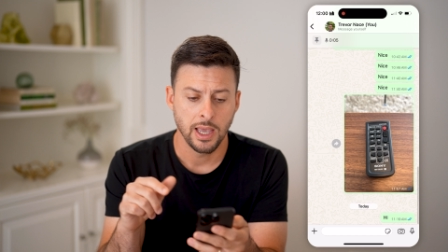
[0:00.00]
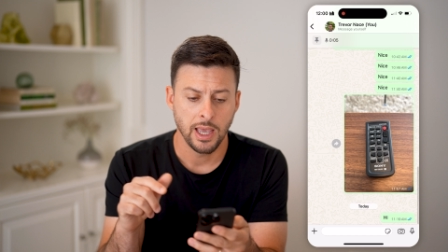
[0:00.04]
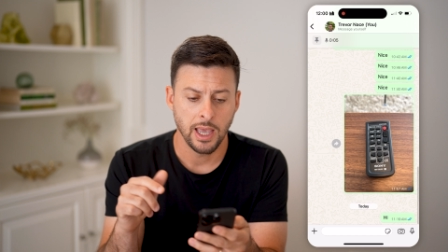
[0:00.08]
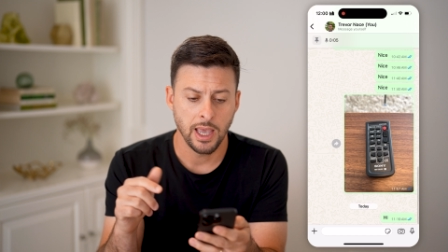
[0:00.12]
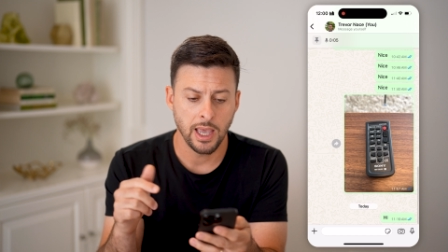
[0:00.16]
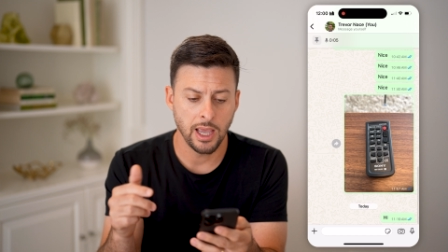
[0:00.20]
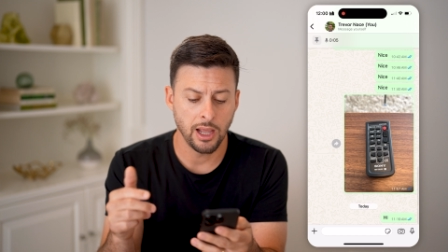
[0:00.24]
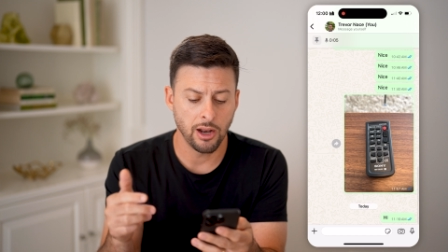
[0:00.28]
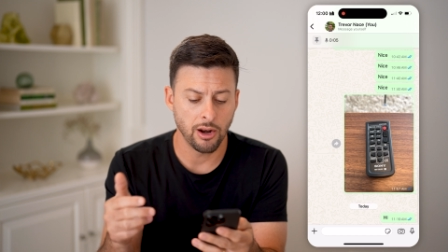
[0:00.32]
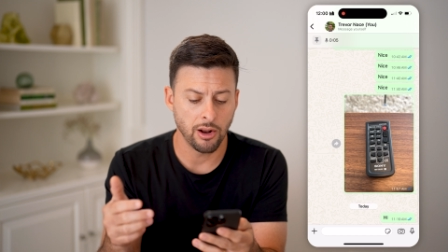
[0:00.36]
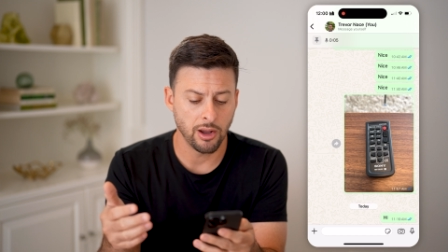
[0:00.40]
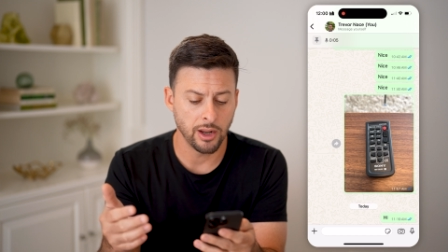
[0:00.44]

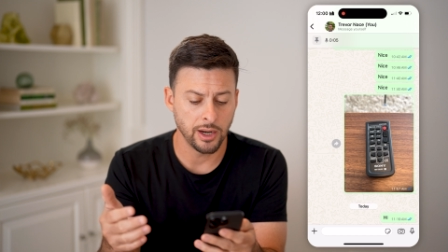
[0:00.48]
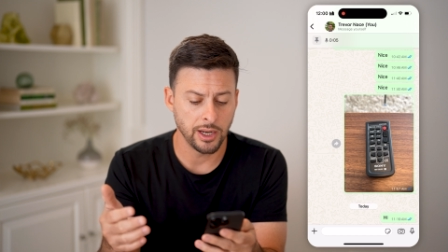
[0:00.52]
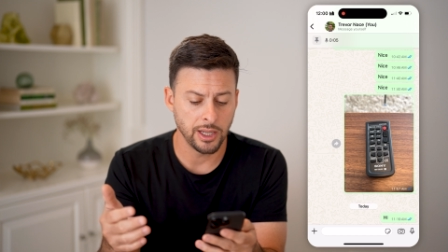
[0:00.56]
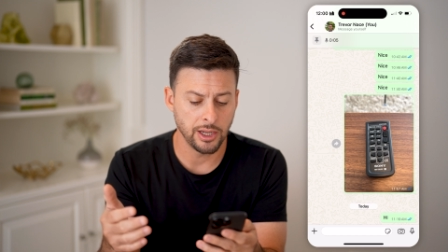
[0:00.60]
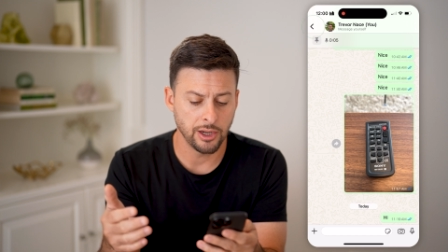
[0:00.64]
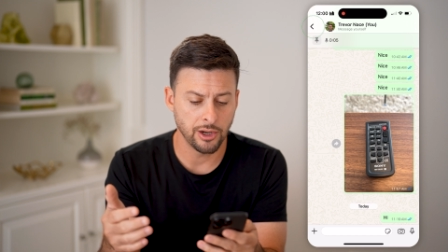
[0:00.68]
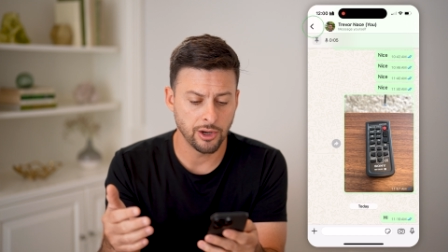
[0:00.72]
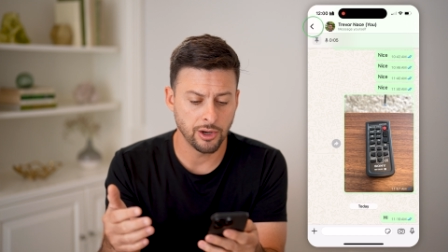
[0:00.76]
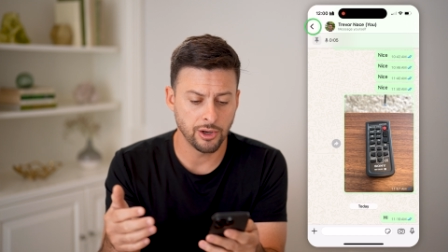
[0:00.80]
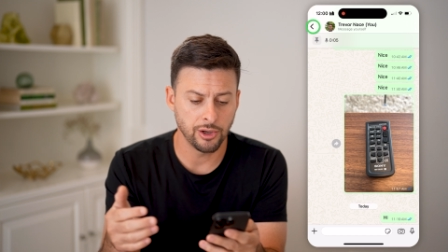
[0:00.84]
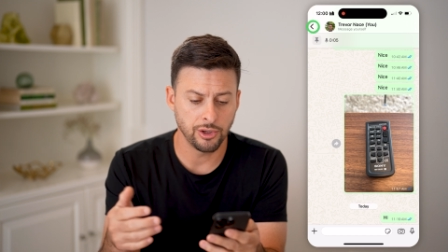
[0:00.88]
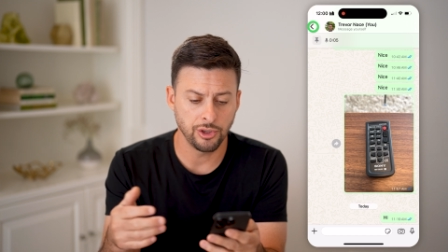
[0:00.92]
And on
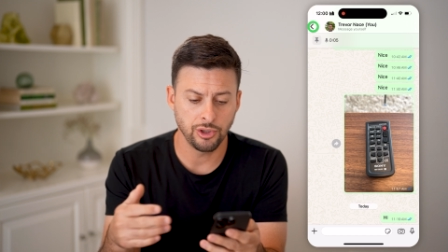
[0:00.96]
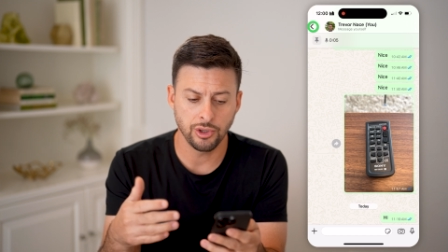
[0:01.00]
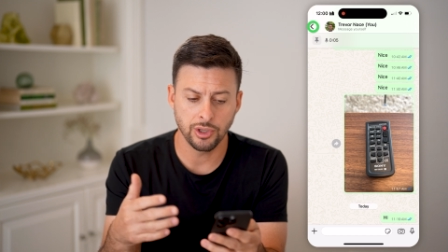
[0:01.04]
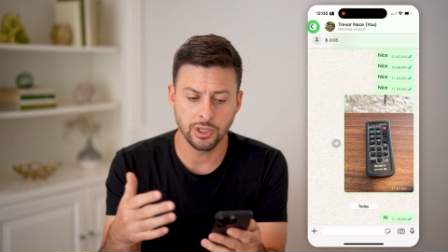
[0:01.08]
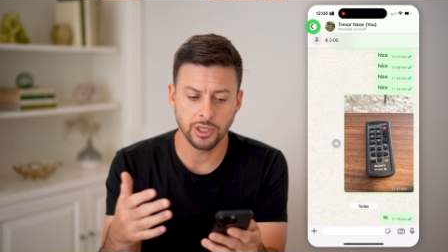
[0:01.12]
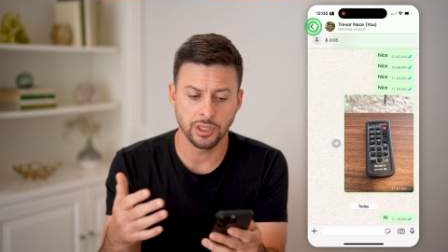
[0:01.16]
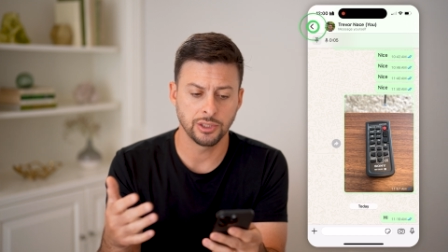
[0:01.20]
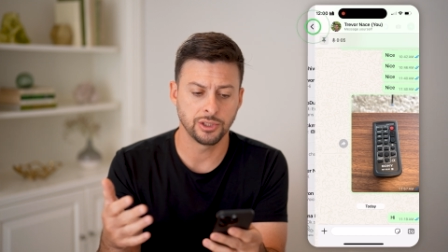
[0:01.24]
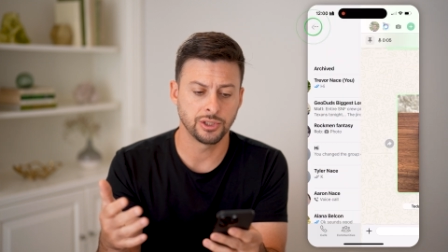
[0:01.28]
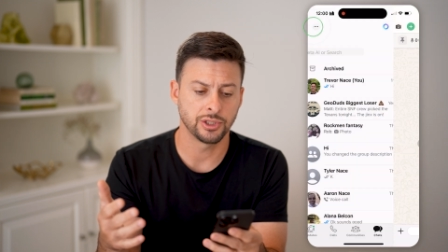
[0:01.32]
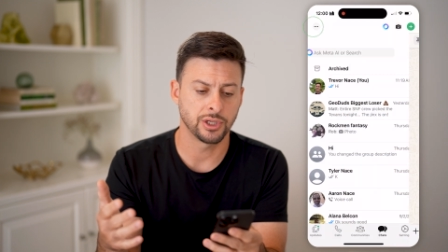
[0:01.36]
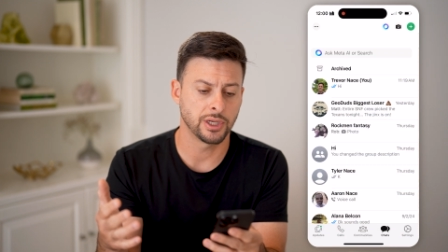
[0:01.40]
here, you
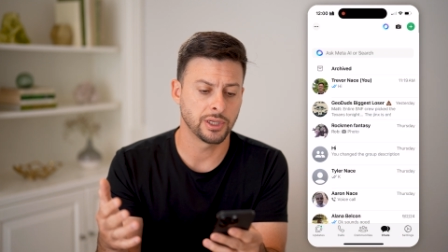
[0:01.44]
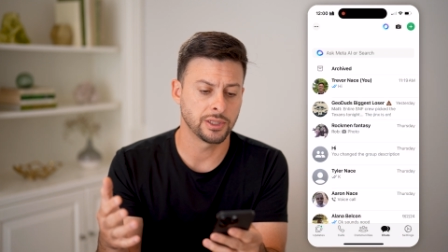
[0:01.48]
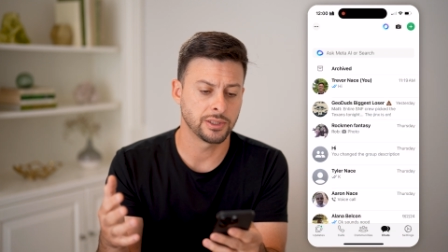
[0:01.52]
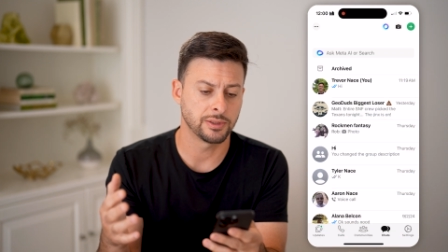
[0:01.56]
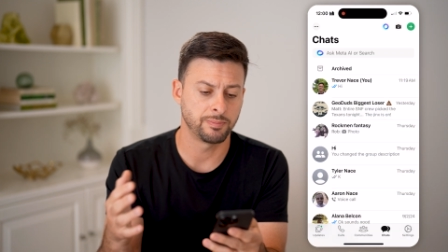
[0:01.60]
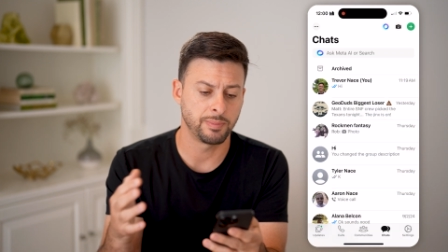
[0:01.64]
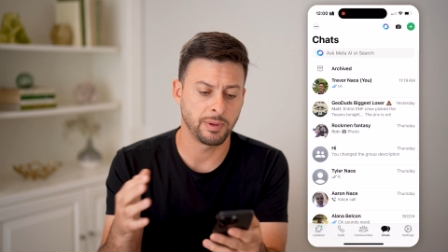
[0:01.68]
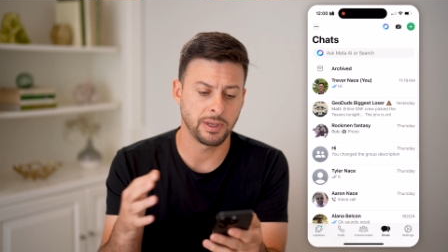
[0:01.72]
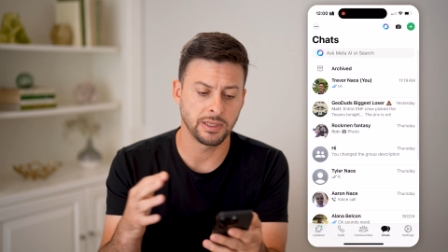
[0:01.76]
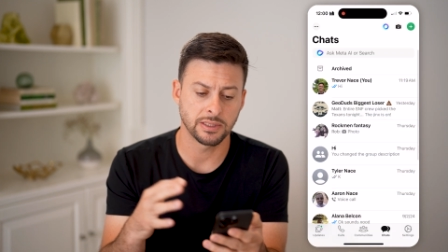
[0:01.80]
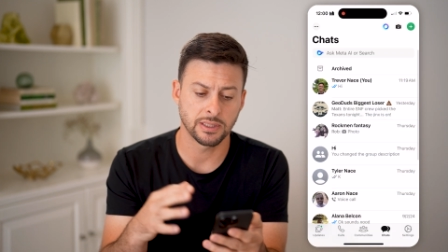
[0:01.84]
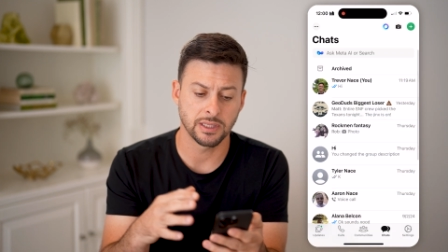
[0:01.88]
can
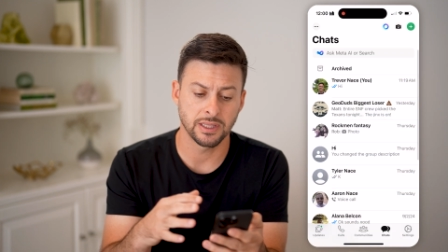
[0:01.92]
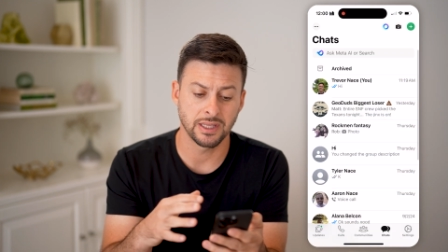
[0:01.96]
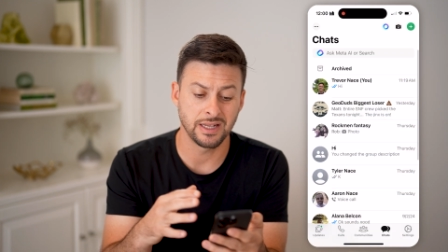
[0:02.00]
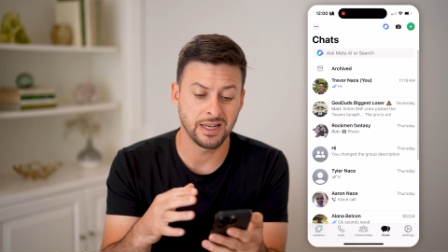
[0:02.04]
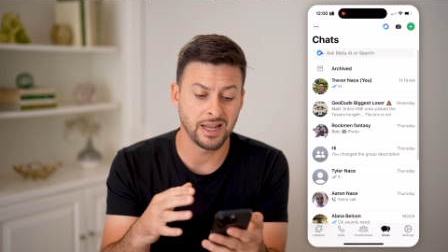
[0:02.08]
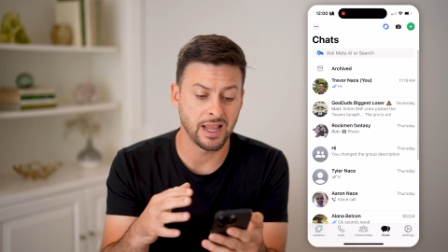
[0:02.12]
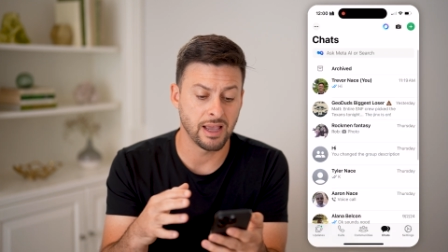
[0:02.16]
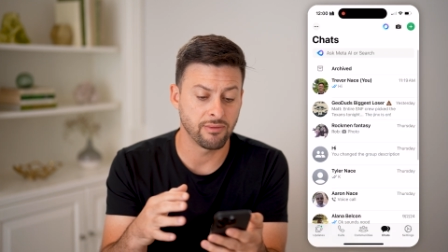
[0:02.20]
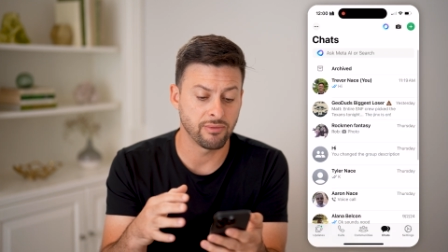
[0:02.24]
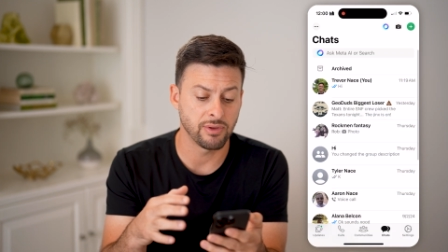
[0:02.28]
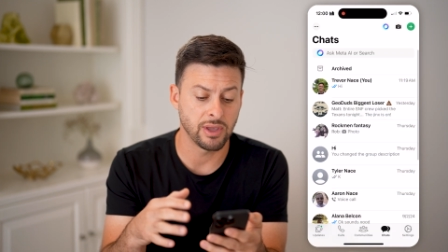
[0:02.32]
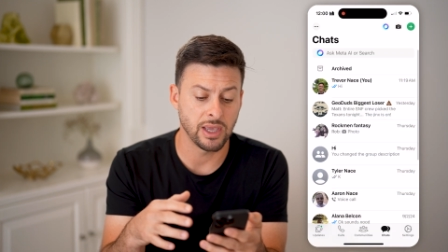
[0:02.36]
just basically
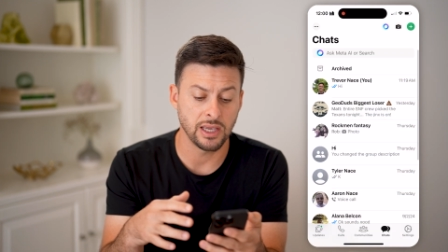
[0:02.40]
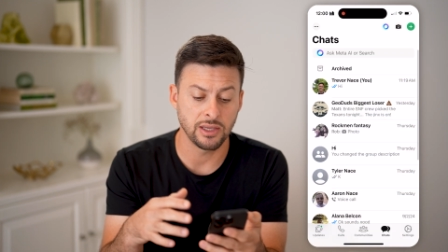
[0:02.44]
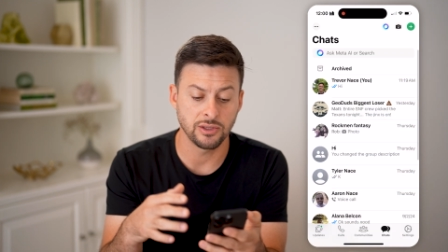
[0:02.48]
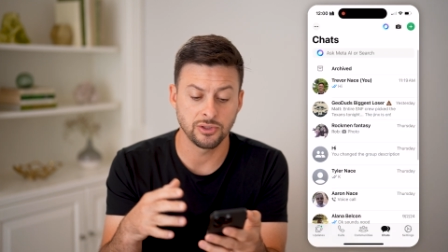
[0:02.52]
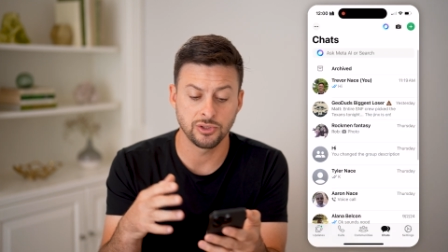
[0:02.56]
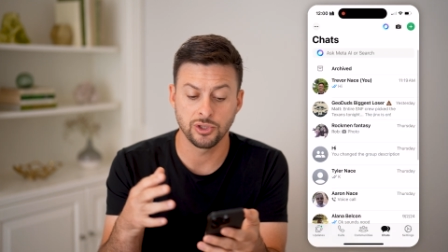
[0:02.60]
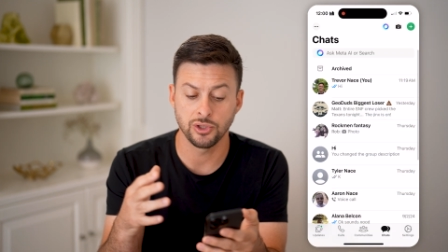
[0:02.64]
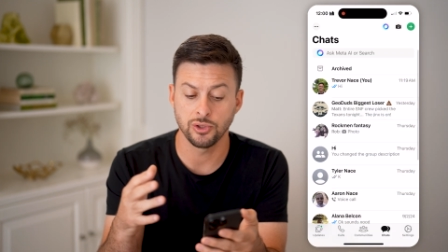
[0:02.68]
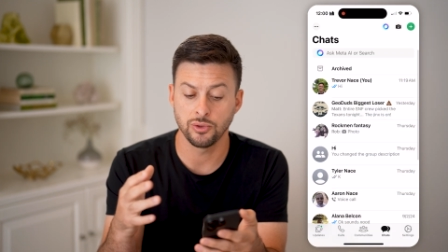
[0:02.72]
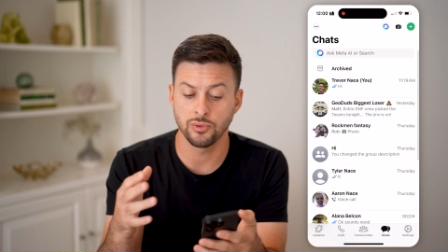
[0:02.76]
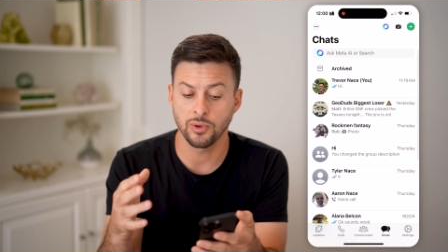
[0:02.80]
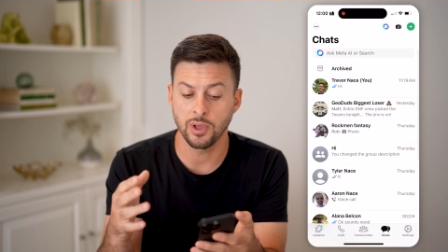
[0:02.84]

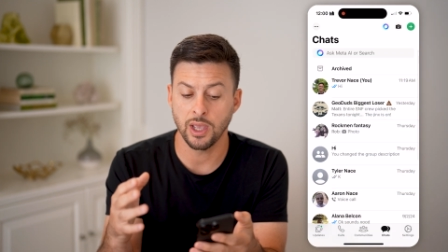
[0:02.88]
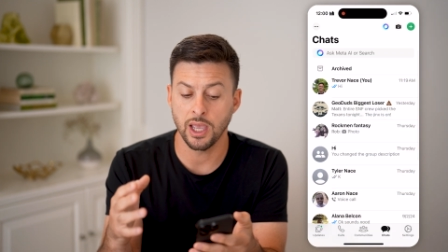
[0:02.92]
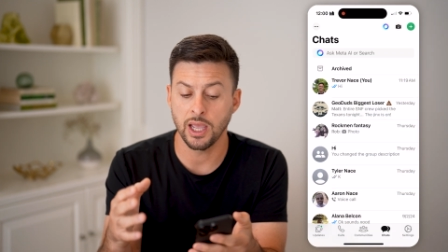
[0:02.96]
navigate to